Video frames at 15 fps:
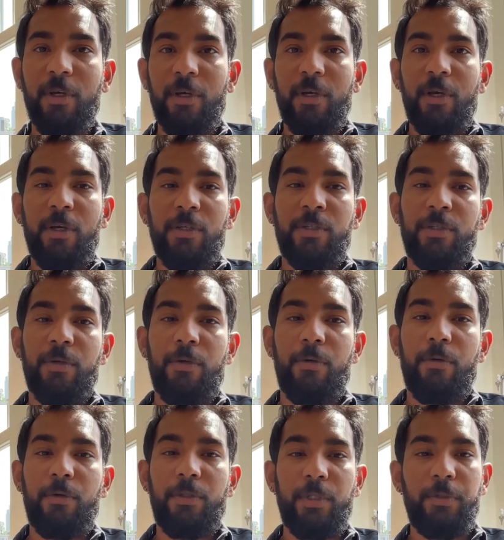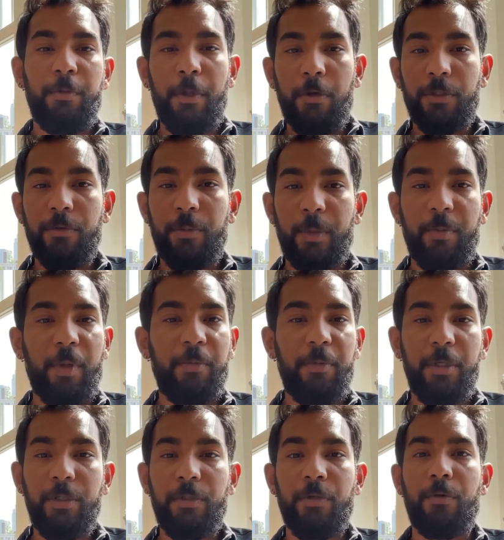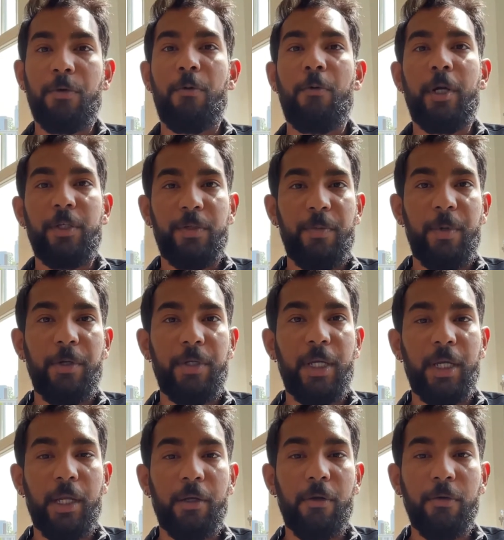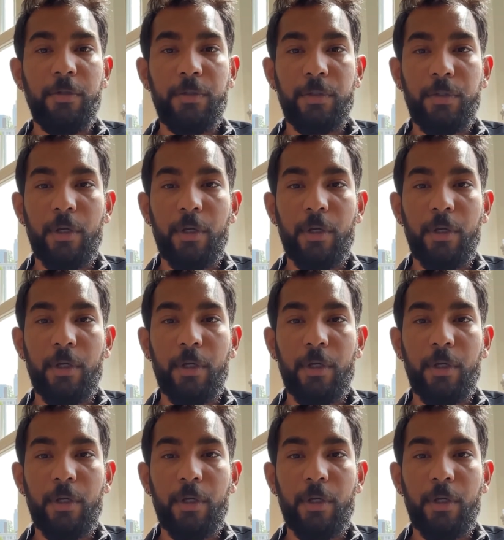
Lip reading: So this will also be published, so no worries about taking notes.